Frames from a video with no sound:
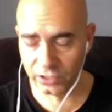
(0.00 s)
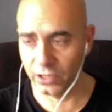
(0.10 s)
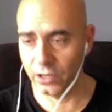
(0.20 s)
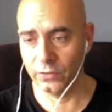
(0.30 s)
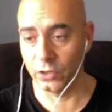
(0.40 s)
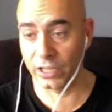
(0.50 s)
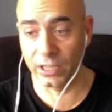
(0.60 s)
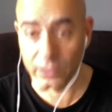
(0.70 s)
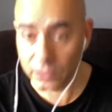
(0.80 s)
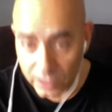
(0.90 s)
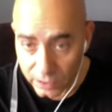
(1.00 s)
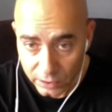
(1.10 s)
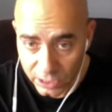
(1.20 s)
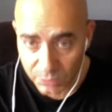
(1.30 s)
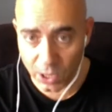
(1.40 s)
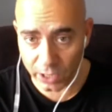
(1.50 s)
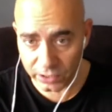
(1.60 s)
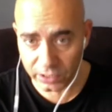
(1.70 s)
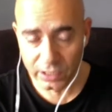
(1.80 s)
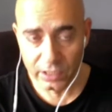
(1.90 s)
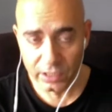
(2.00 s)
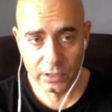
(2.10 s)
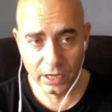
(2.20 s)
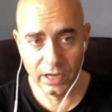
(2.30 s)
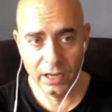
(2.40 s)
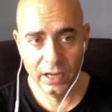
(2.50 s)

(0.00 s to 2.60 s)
they're killers, let's be honest, okay?